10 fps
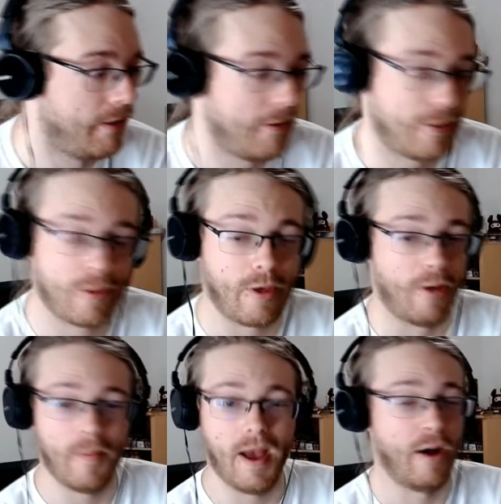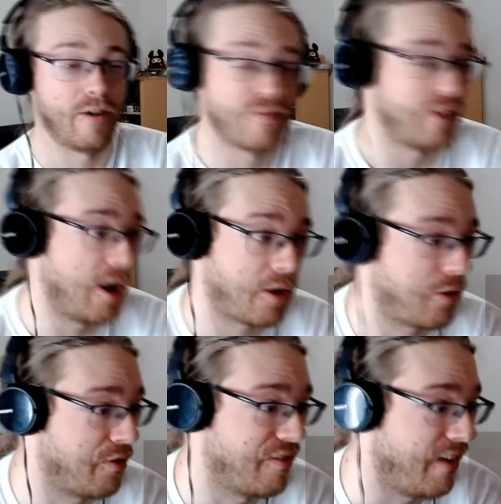Phlox
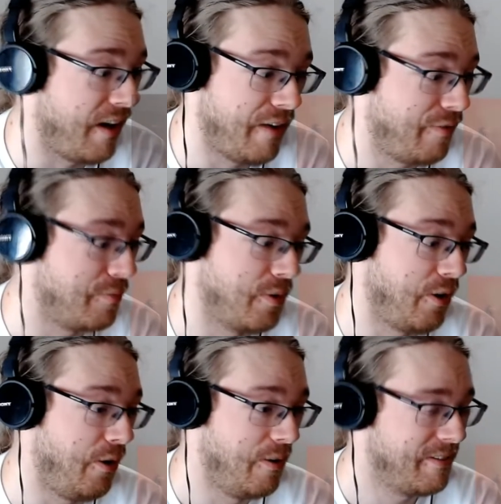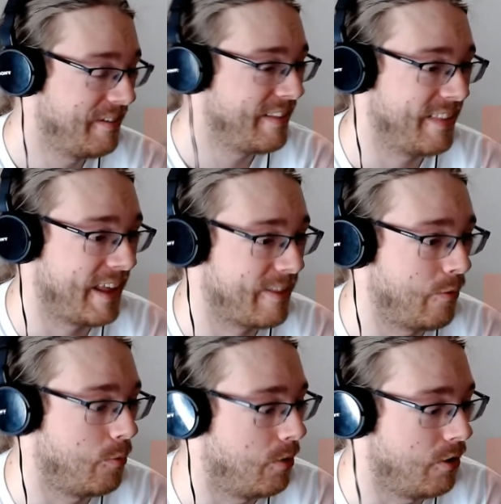survived, bro. Like, the
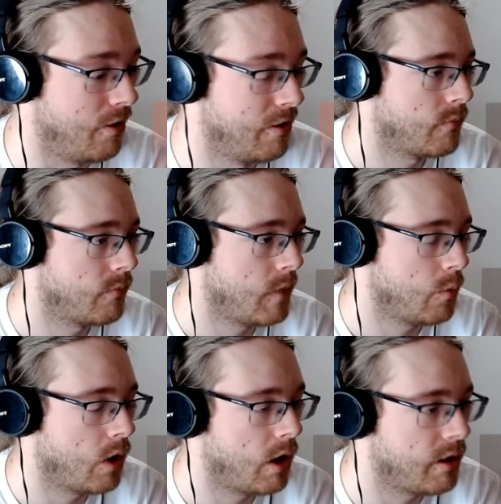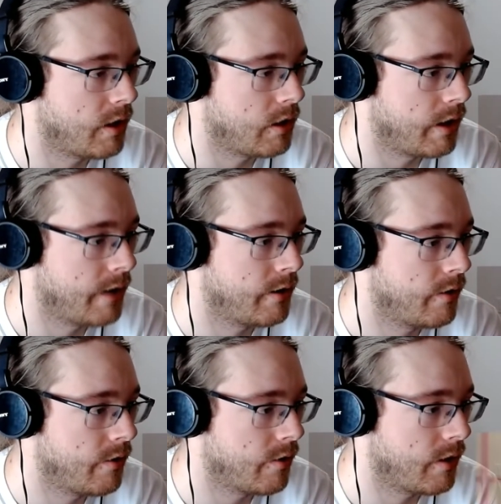wall. Meanwhile,
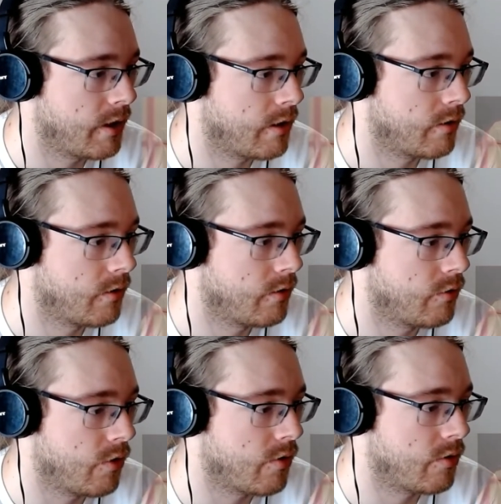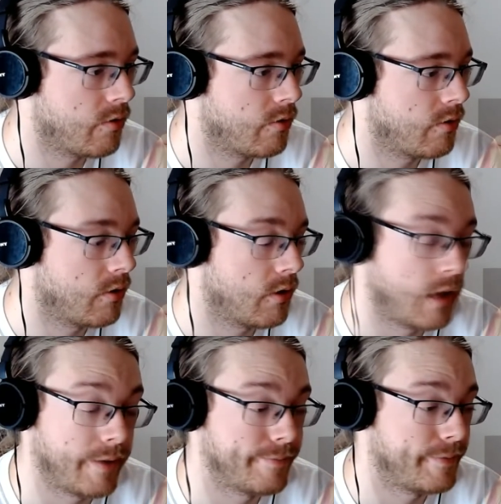Yelena is, like, just,
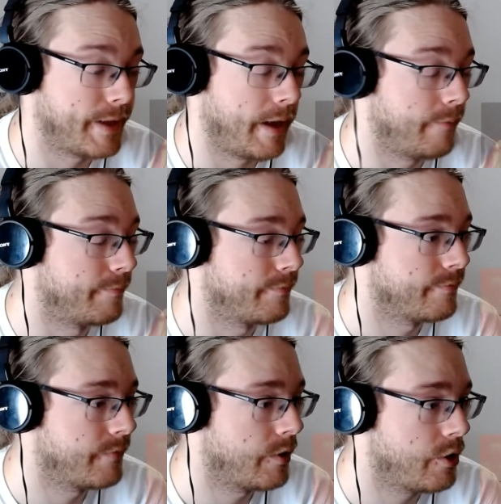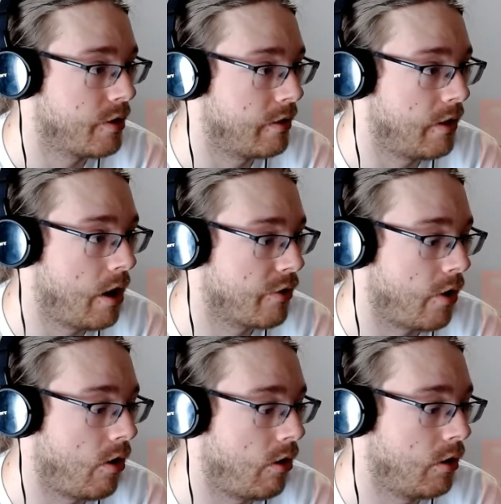yeah. She lost
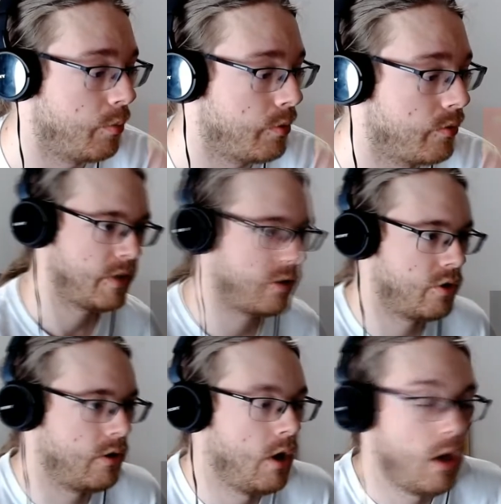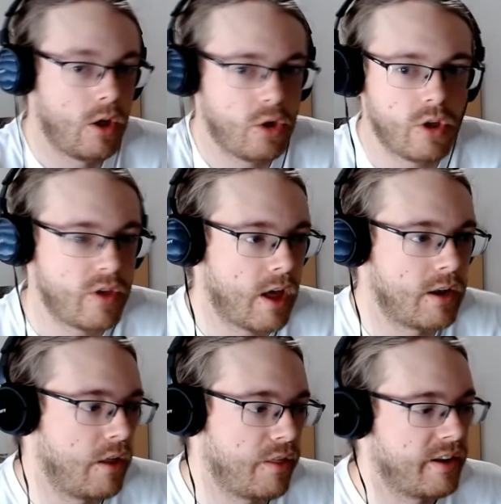all hope. Like, she's got
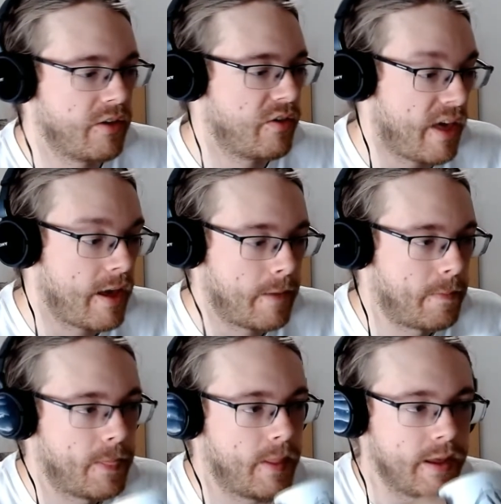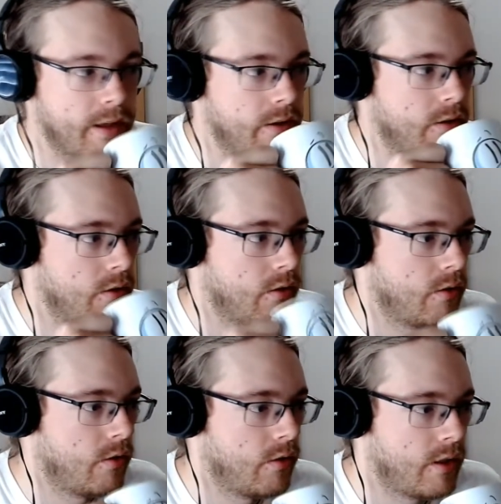nothing to say. Like,
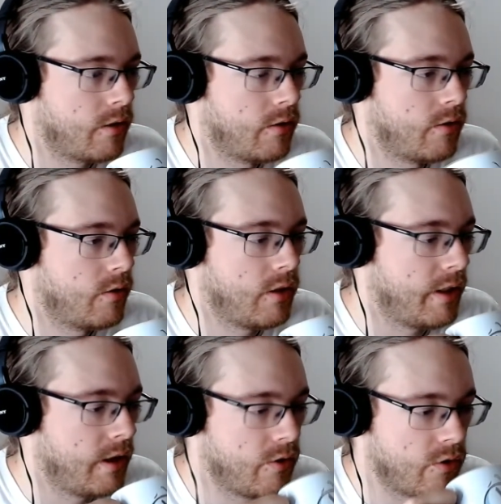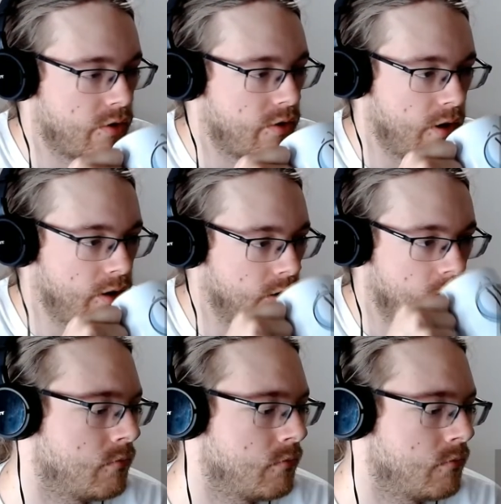Yelena's just done.